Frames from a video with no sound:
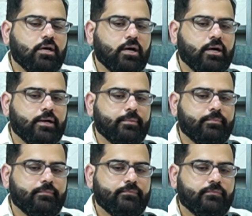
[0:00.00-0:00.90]

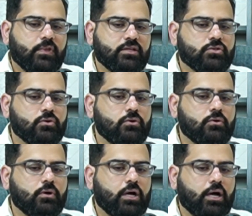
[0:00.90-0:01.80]
And
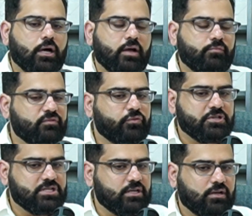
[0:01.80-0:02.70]
so I've been
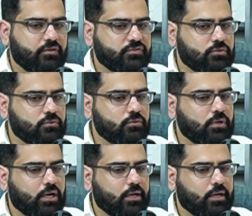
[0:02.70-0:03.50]
fortunate enough to